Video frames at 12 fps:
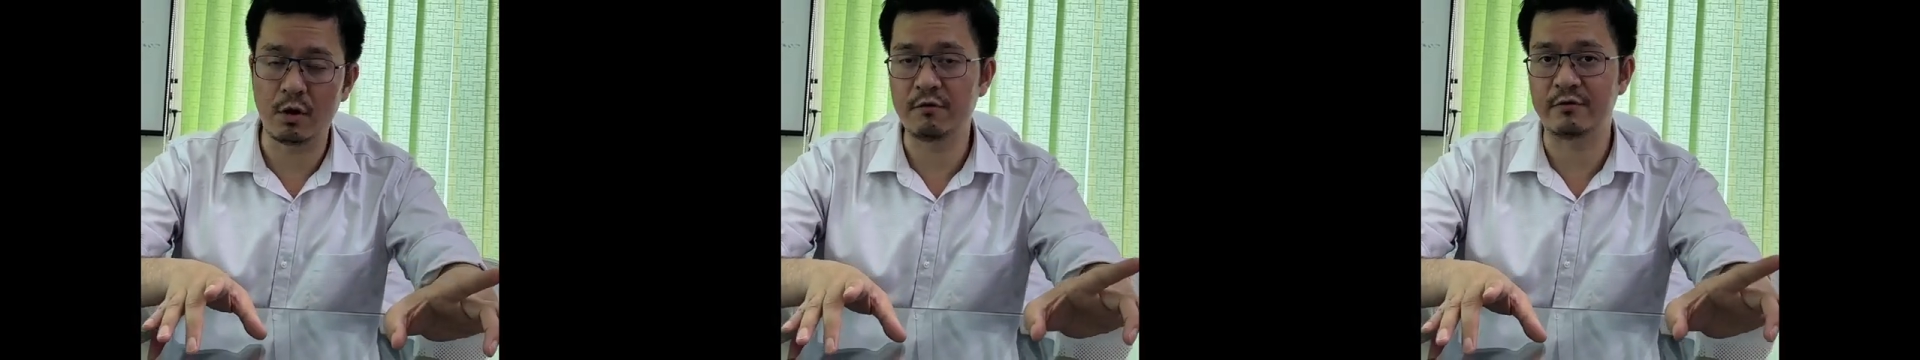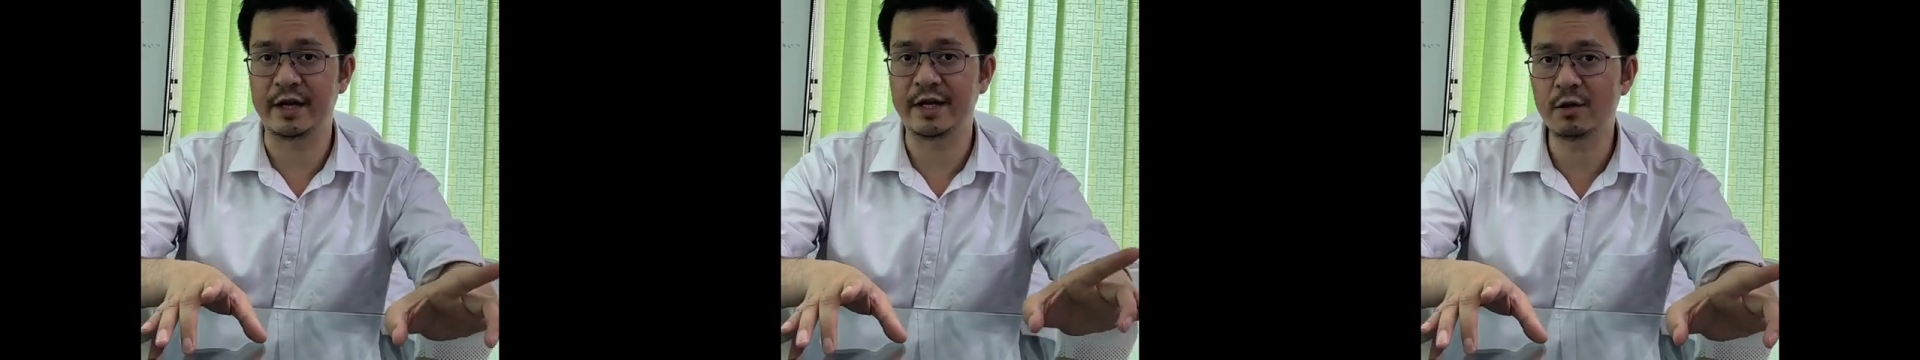
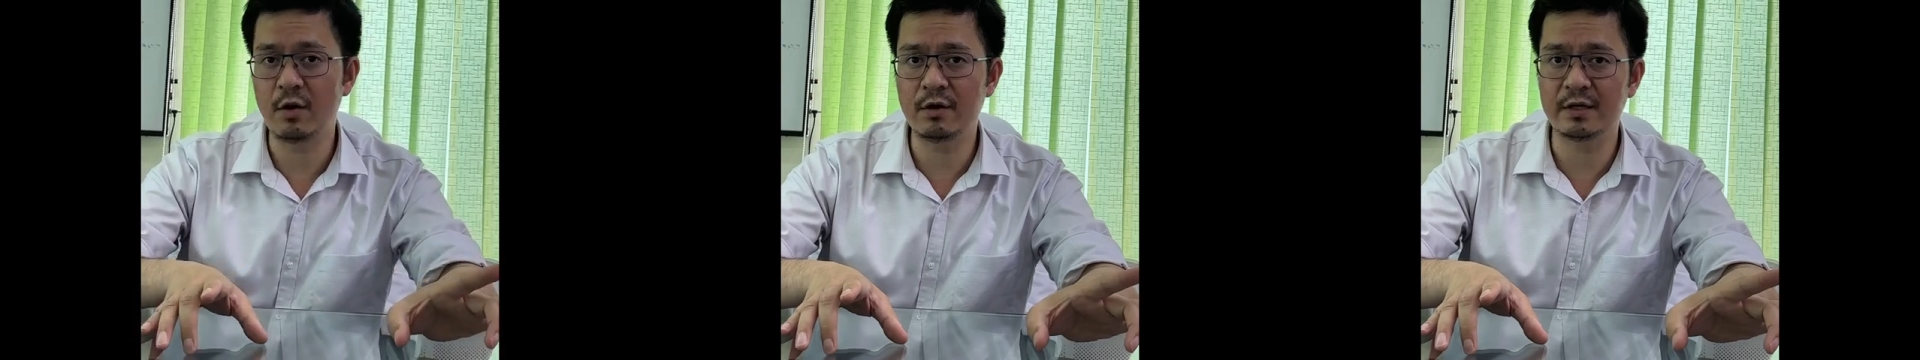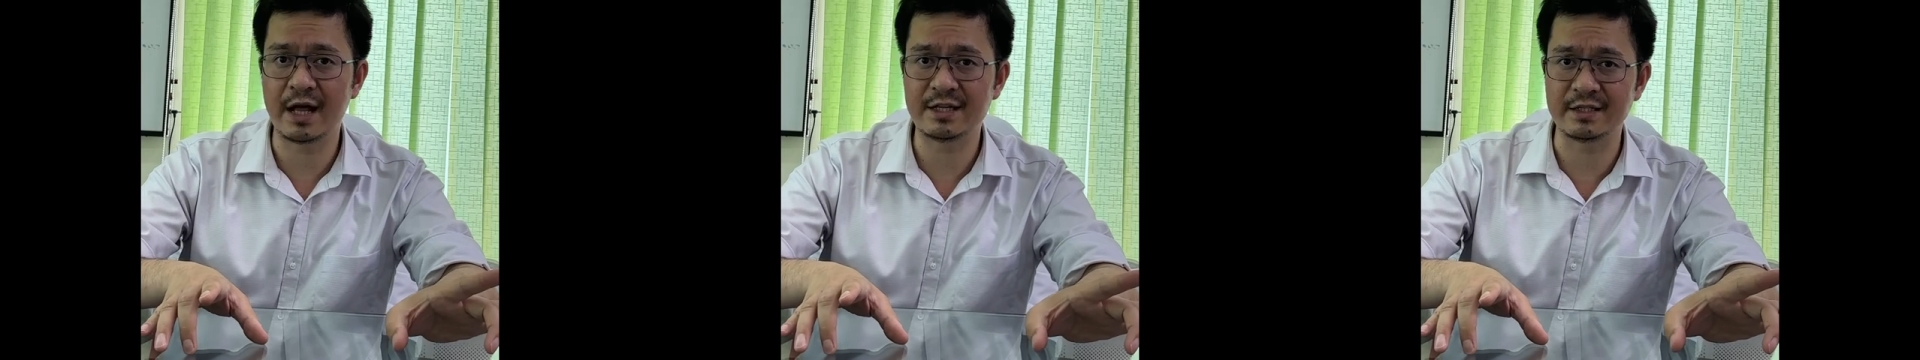of
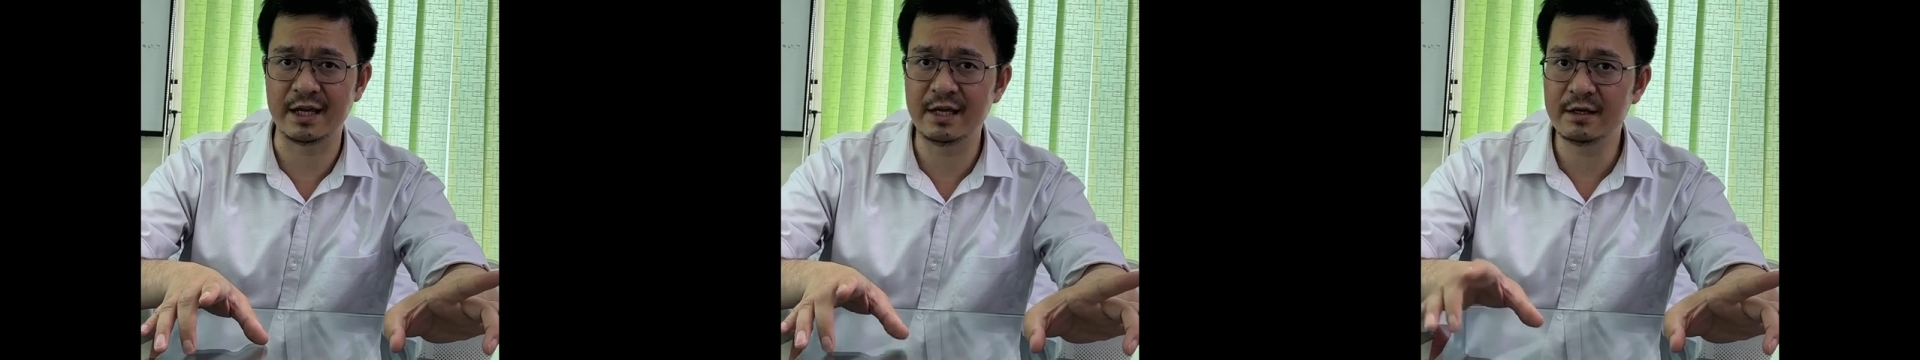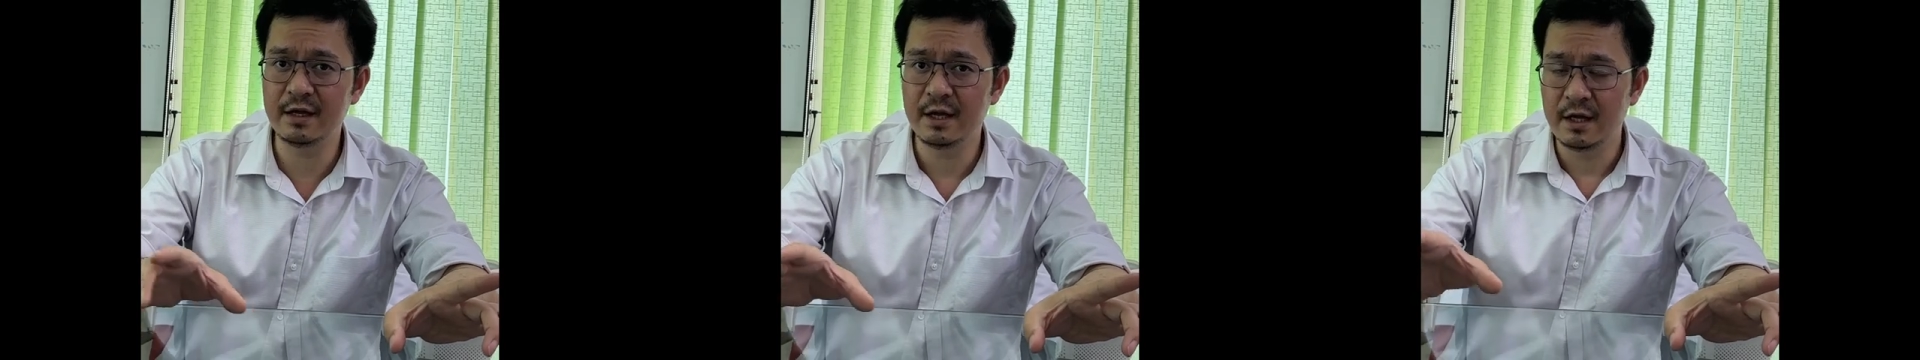retinol that's
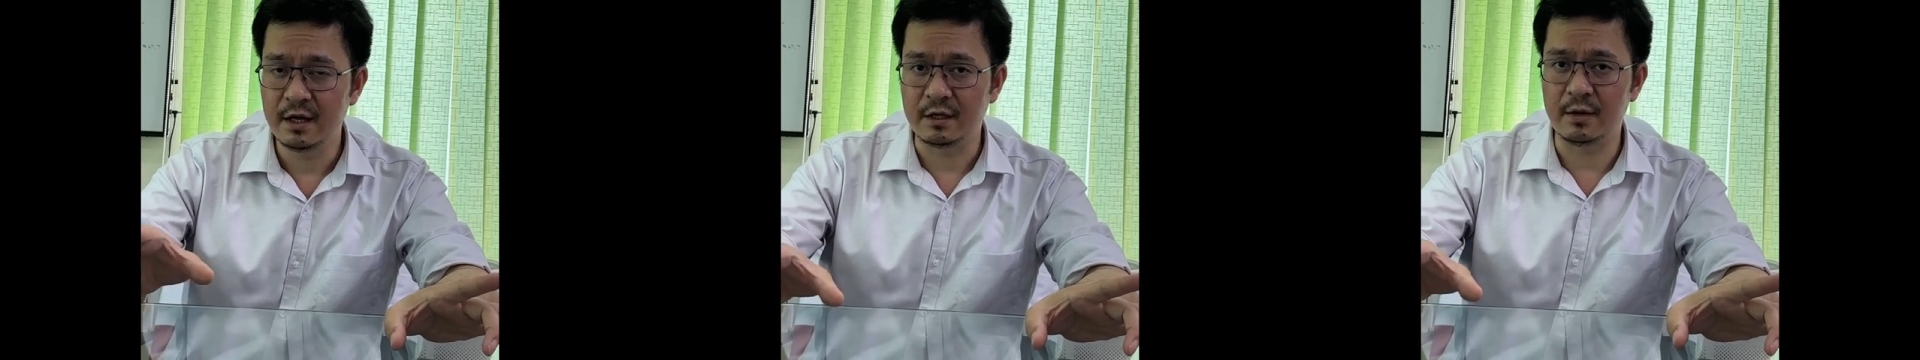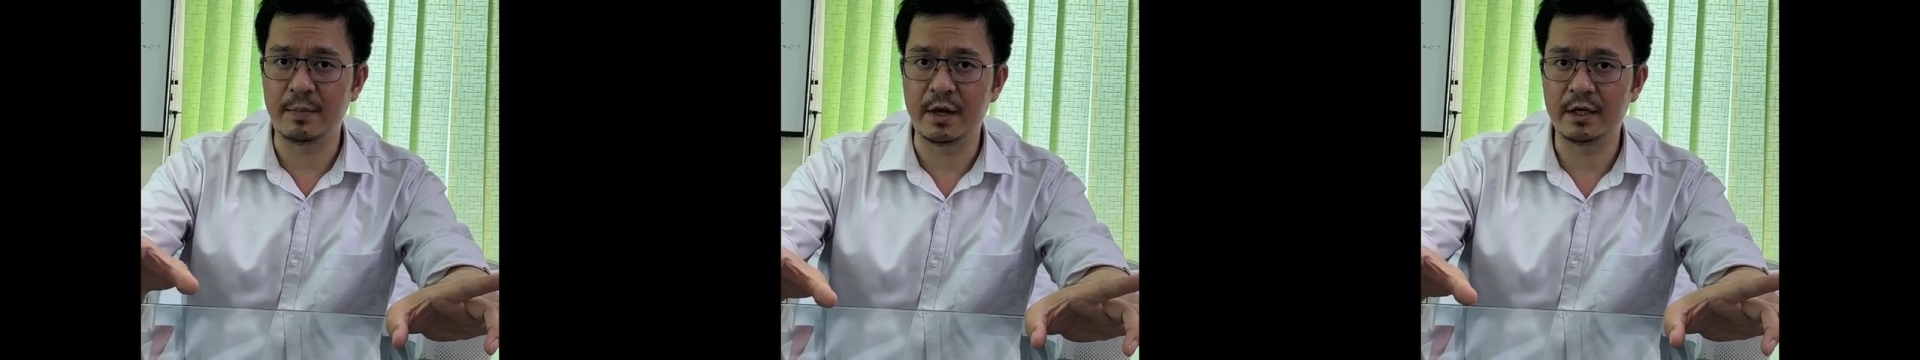in
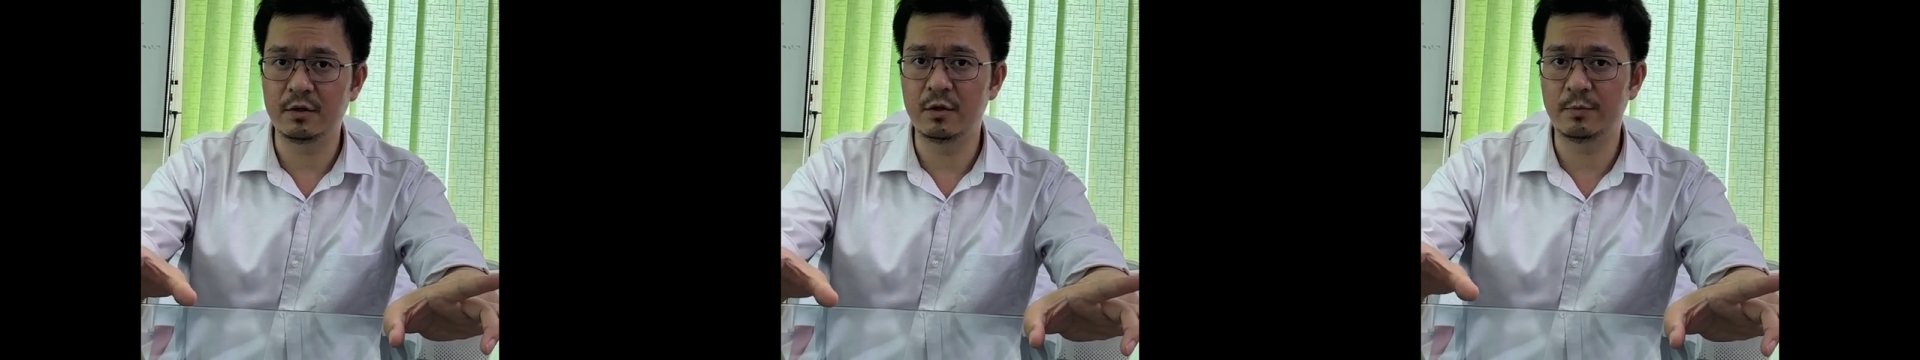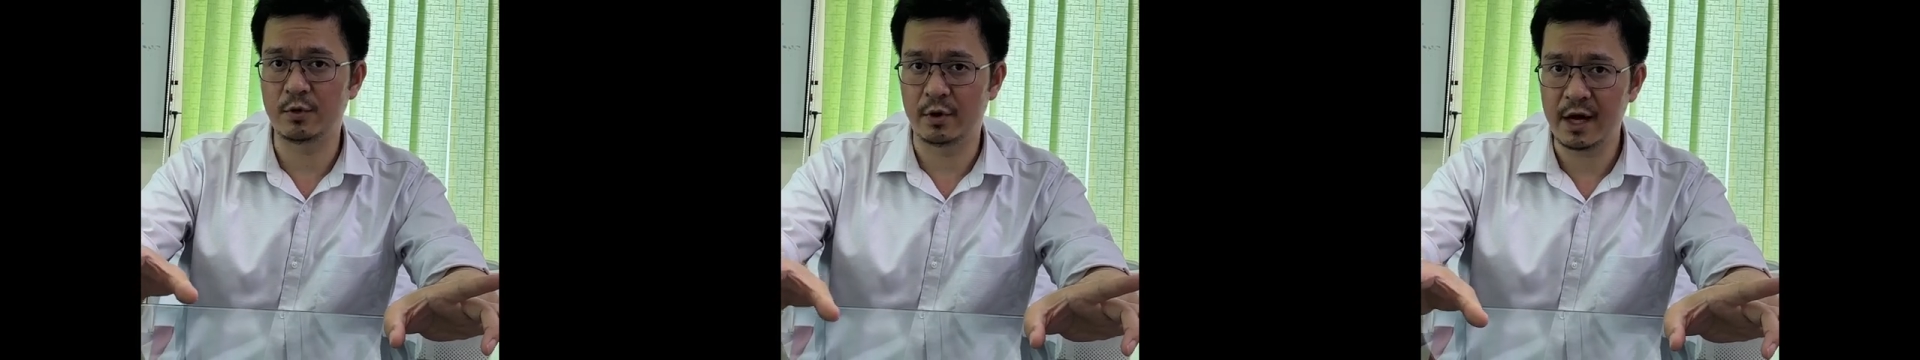the
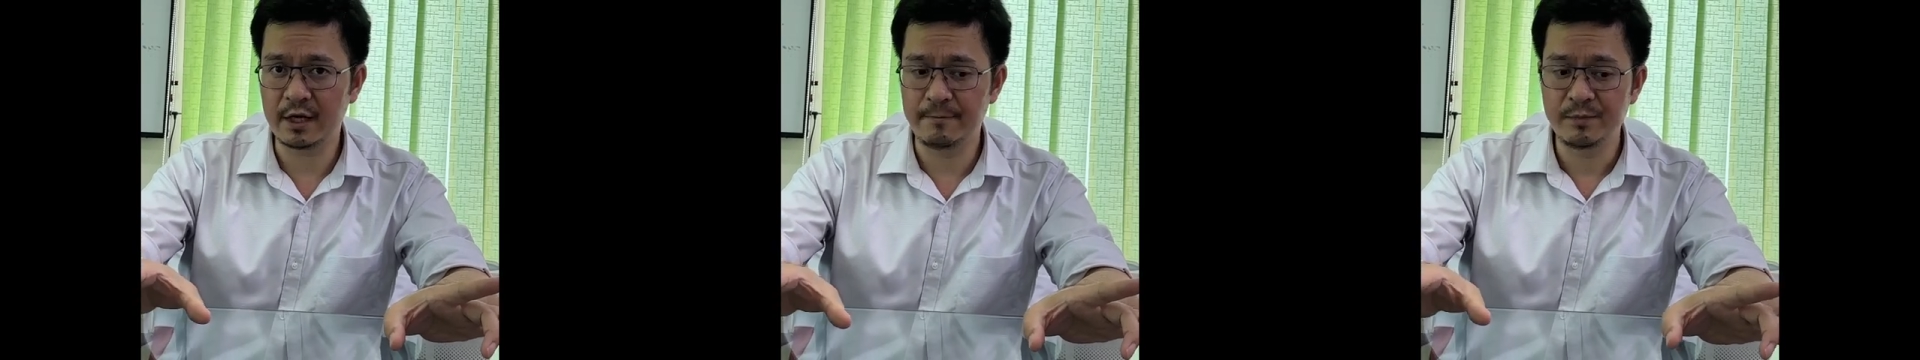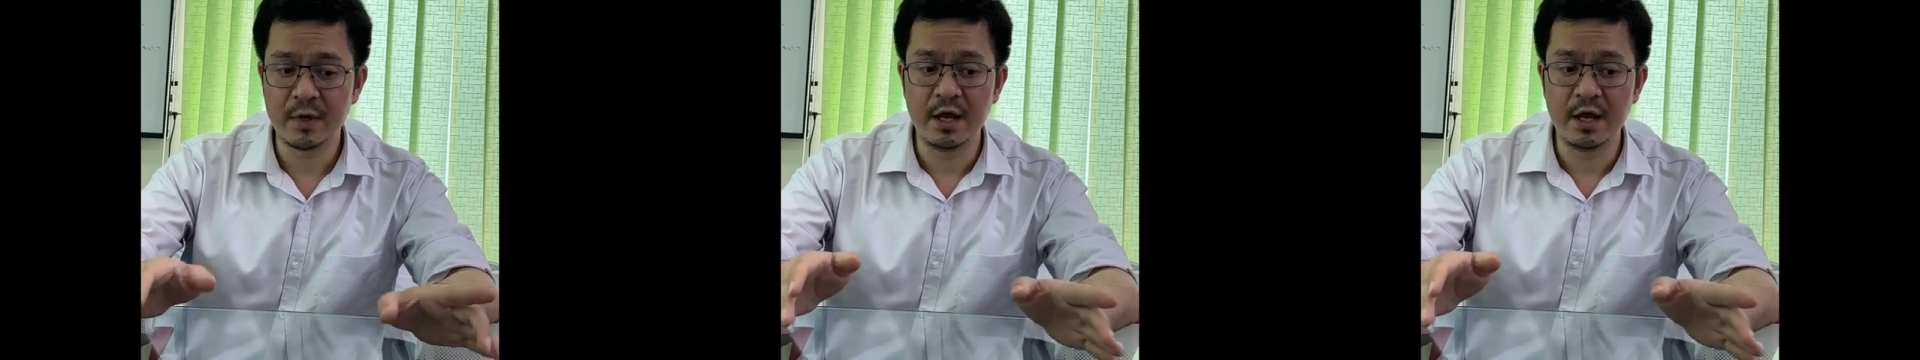particular product